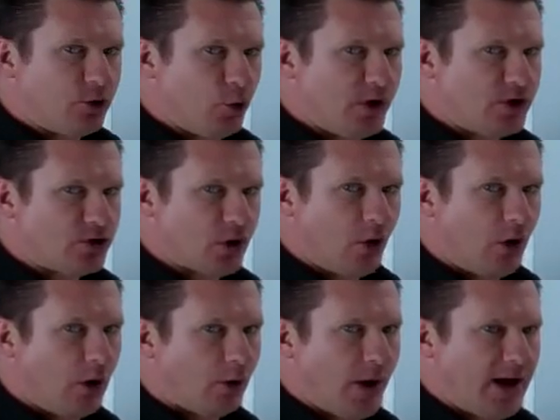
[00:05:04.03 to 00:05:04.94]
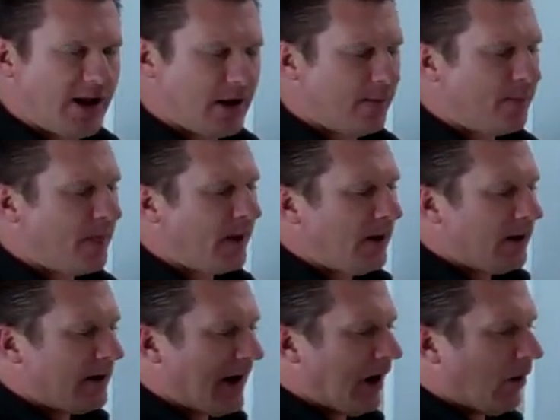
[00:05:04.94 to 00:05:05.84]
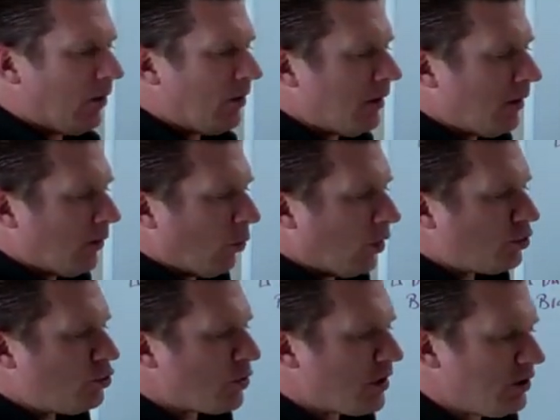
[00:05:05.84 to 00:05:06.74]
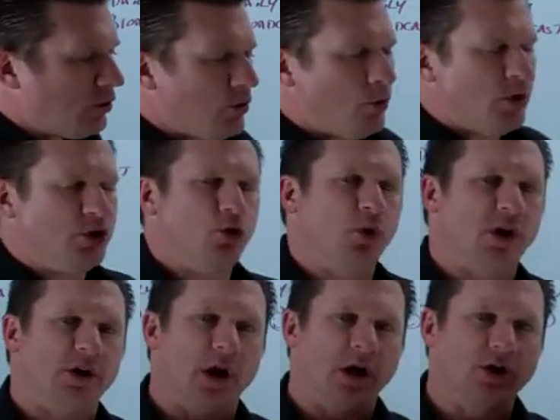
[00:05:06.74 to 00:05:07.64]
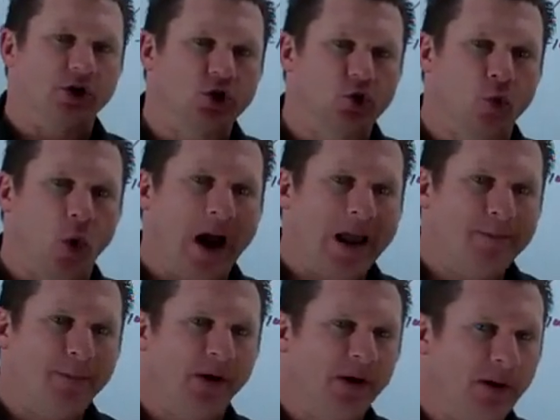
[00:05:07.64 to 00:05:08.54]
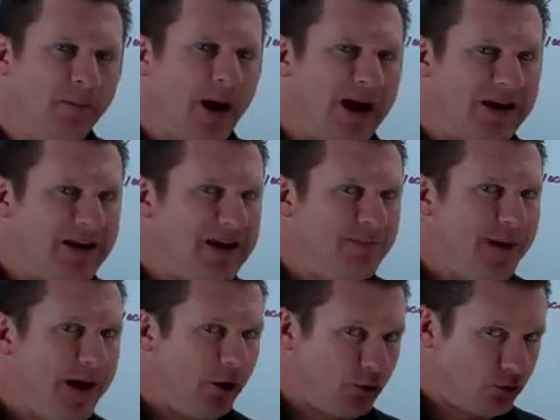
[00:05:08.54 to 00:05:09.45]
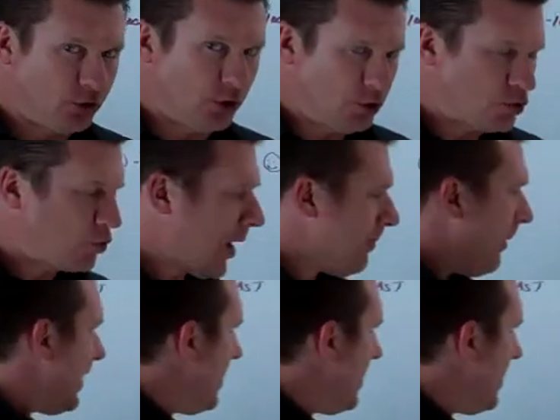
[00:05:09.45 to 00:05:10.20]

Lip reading: doing so already. Now, what you can do is you can swipe my emails. Swipe my